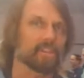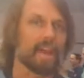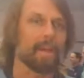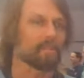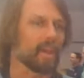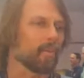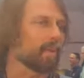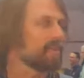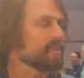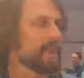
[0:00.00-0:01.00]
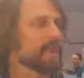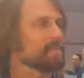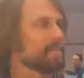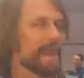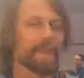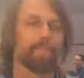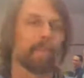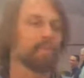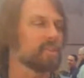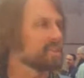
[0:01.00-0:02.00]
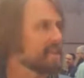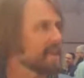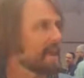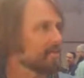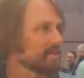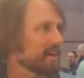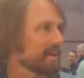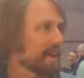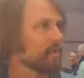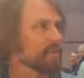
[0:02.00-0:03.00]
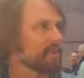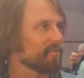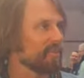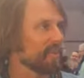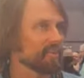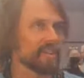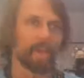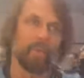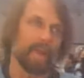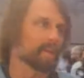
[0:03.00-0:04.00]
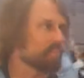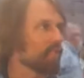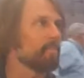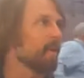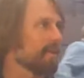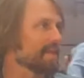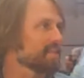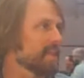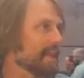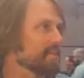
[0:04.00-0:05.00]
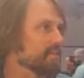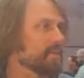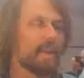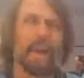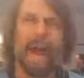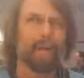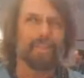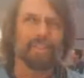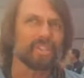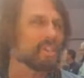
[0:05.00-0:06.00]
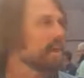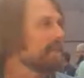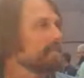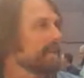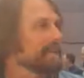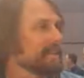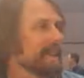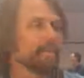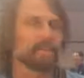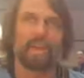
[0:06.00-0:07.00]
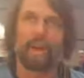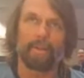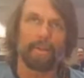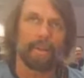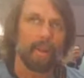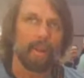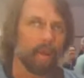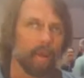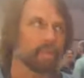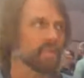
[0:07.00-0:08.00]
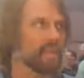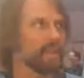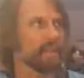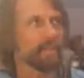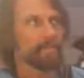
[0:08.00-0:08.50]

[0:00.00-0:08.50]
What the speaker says: time was like, what if Jake comes back and blows his knee out, John? How are you going to feel? He's like, well, that's football. That's the nature. I was just done. Mentally, I was done. My heart wasn't in it.